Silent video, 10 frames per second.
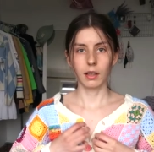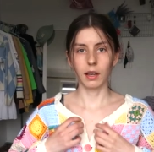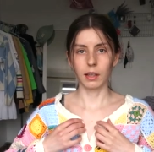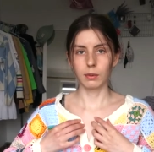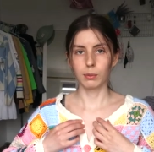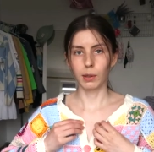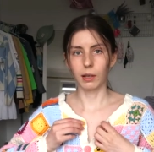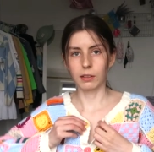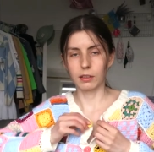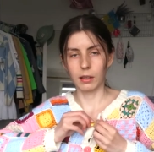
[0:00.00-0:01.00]
I can
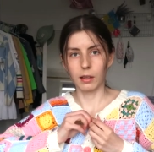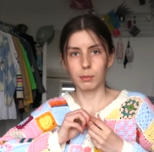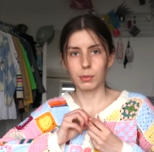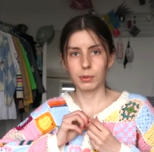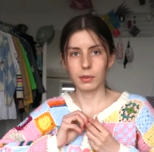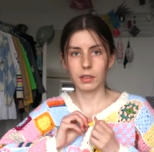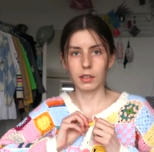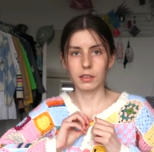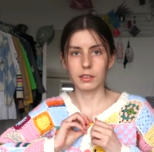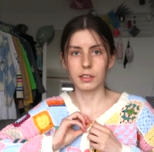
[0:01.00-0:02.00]
button it up
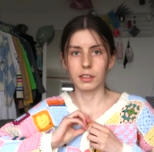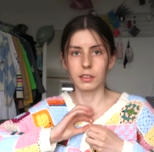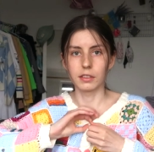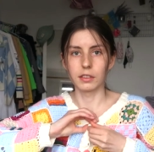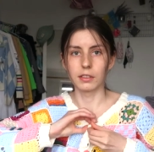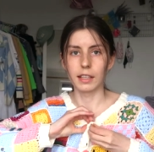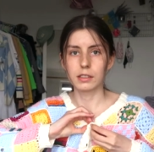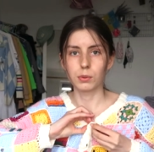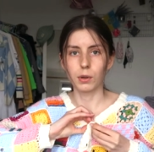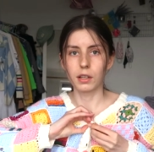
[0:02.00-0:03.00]
until the
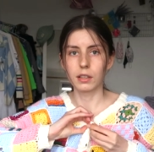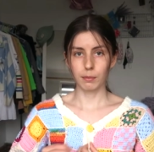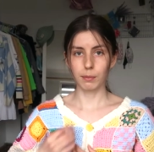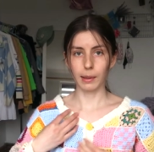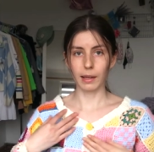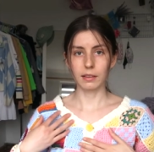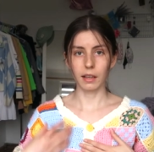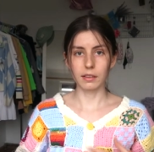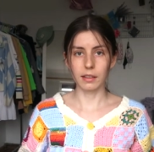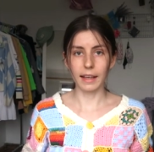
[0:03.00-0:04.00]
last one, but
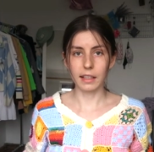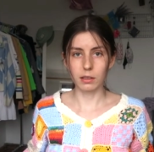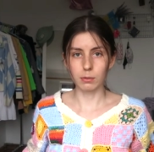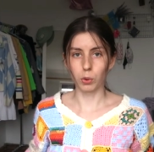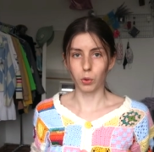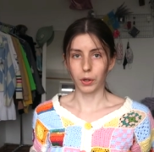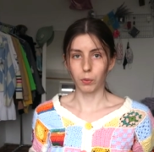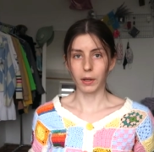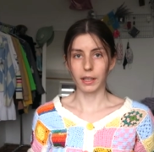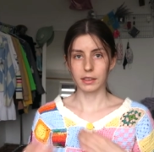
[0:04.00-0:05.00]
I like it more
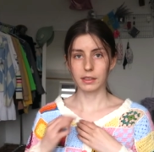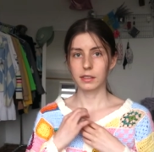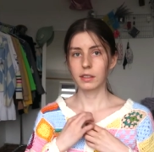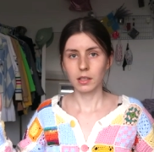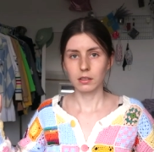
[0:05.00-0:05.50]
when it's...